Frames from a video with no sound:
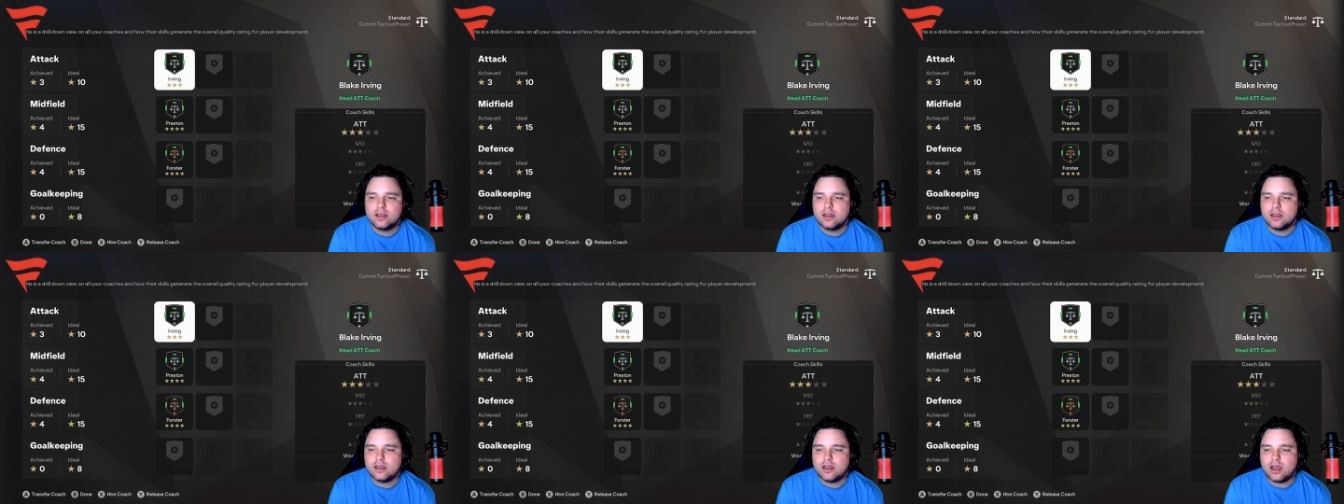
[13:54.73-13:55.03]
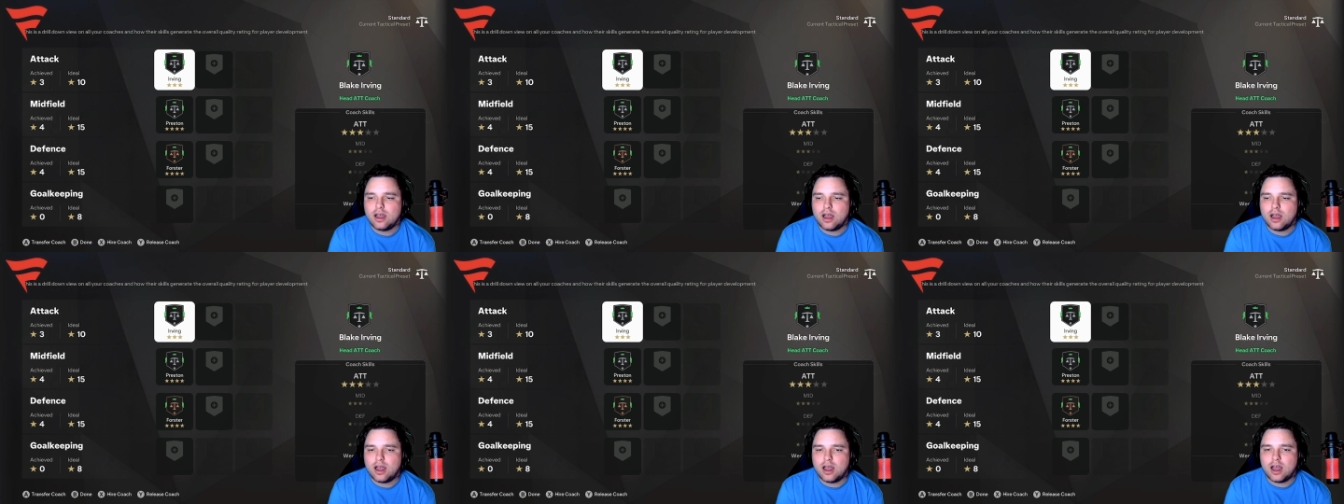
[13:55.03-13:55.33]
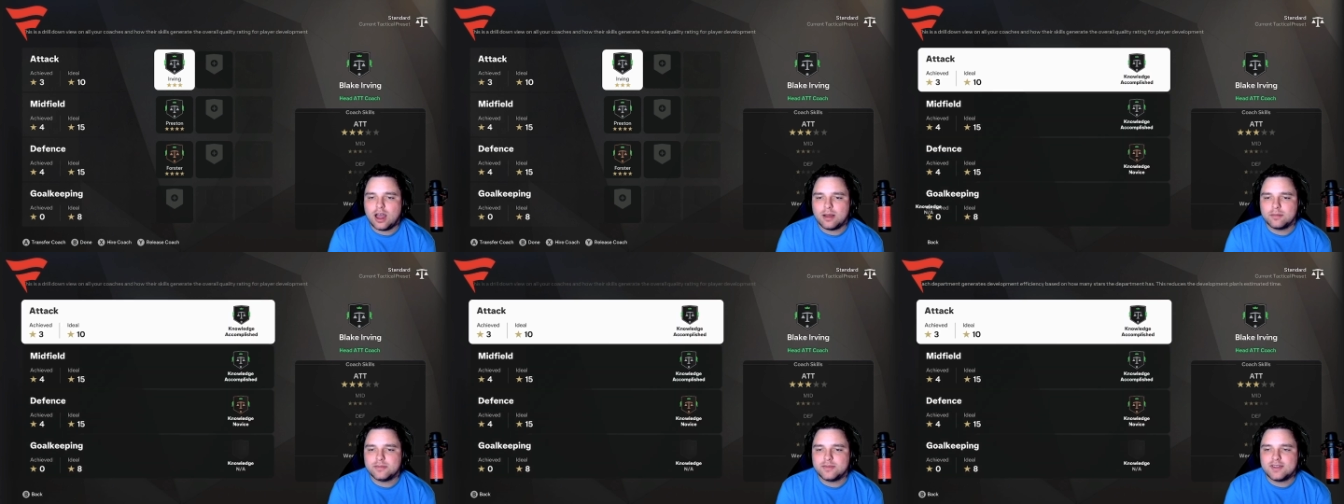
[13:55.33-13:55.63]

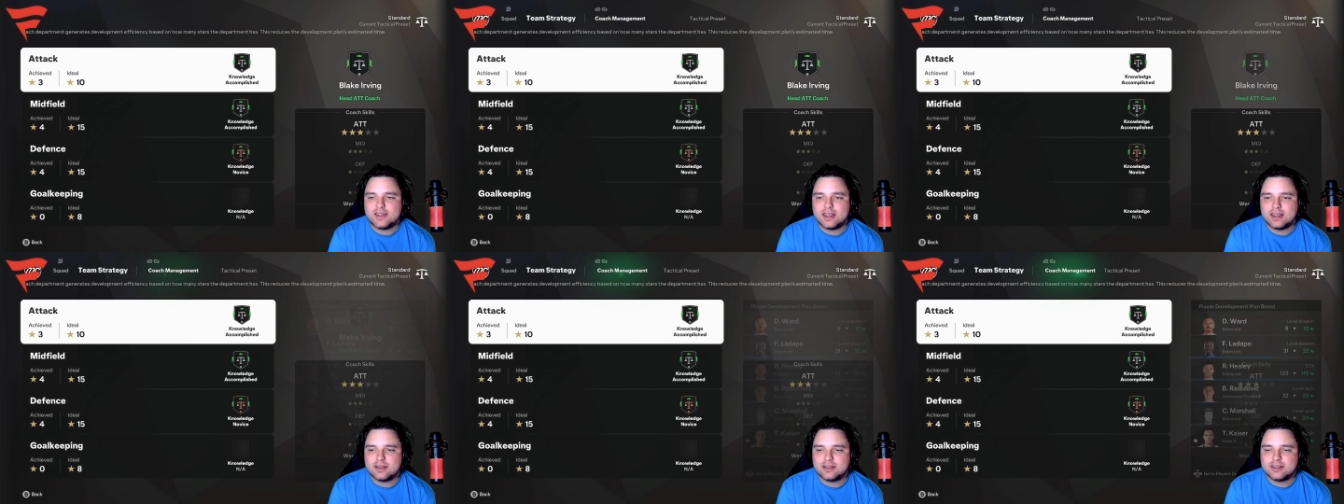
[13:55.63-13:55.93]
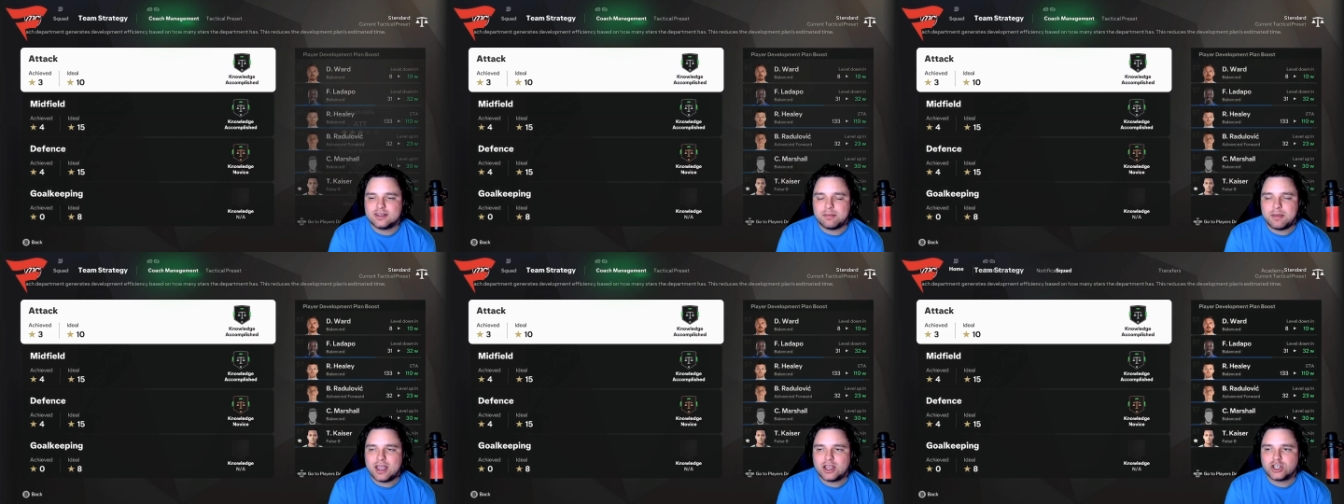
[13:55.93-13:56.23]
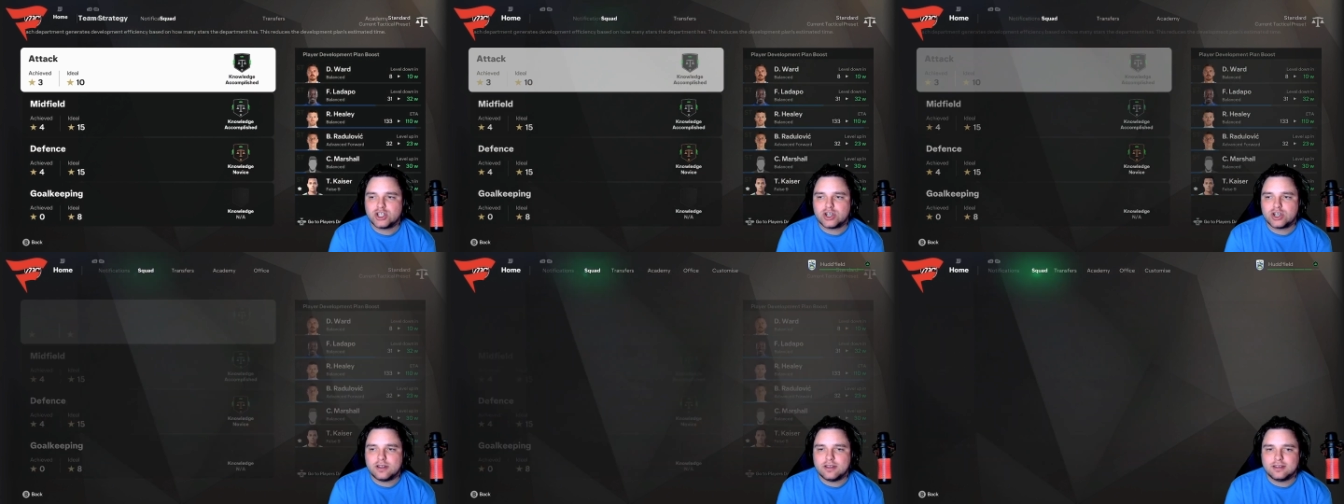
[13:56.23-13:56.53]
to make
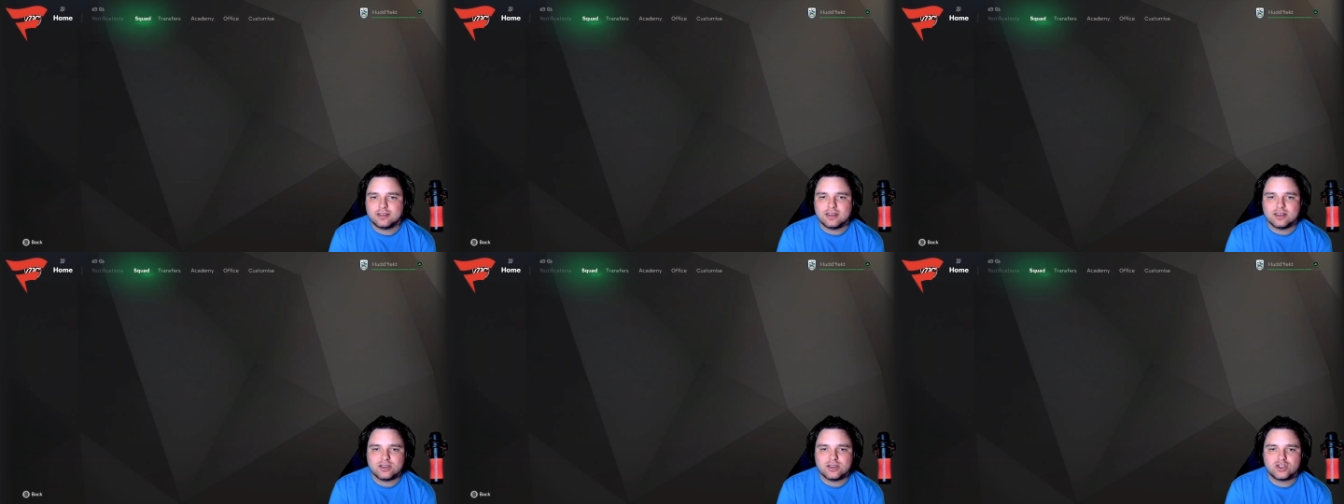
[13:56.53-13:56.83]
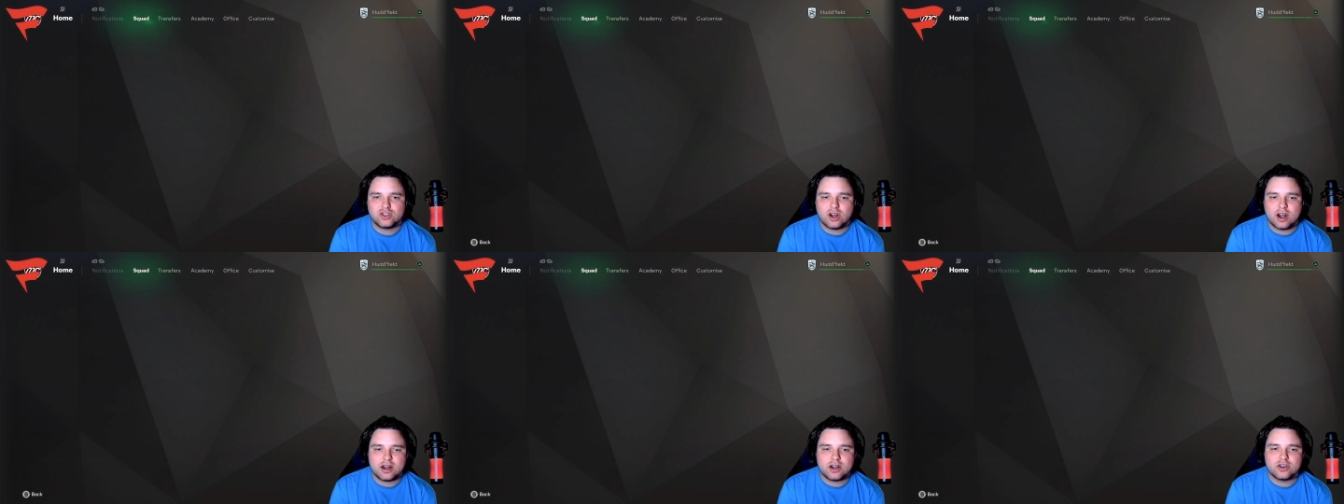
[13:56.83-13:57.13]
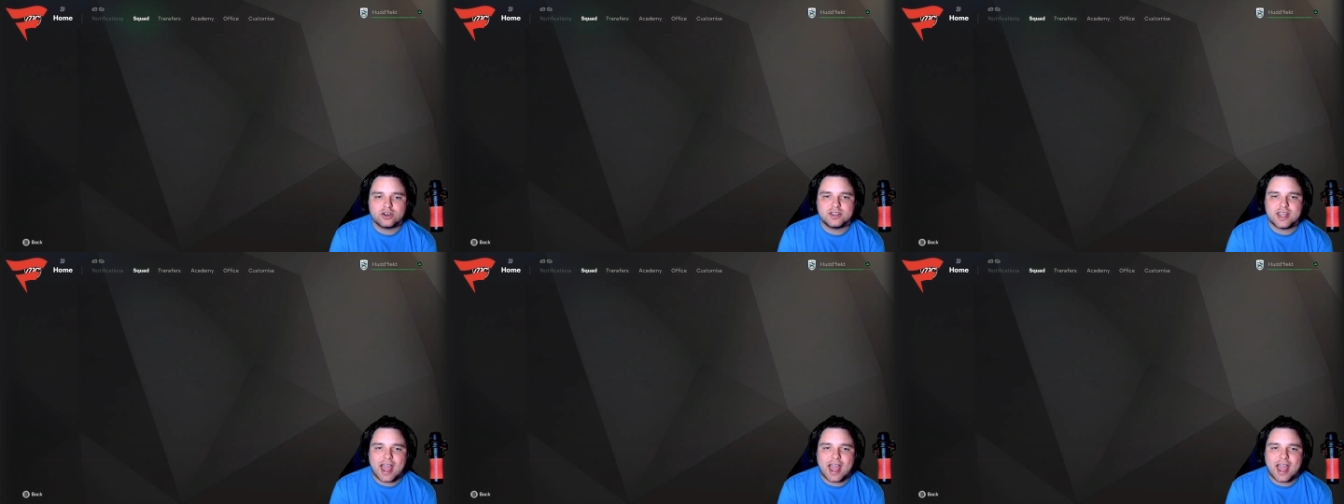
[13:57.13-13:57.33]
sure that the strikers